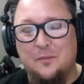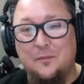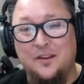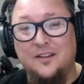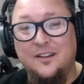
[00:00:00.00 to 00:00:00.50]

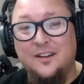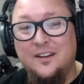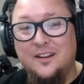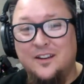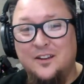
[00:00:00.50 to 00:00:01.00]
I mean,
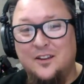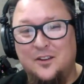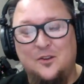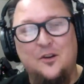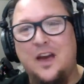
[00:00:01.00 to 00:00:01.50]

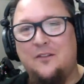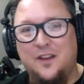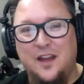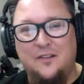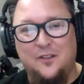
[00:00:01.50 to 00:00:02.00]
you
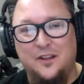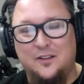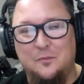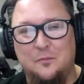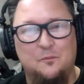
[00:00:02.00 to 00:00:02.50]
have to have
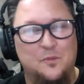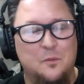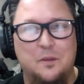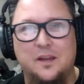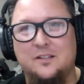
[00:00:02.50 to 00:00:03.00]
like
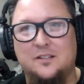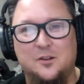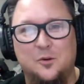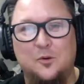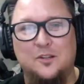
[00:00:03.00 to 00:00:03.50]
the
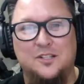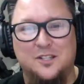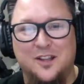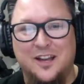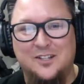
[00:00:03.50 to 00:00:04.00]
biggest,
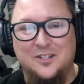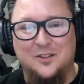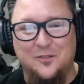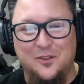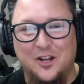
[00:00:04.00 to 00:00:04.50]
coolest
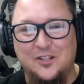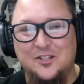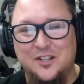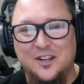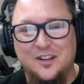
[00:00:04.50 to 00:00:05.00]
selection of
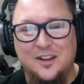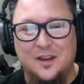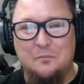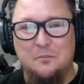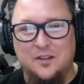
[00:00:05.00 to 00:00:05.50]
lunch
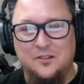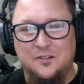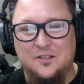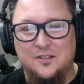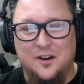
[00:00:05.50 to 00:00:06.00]
and
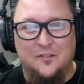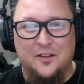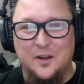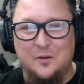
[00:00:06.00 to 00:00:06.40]
meals of any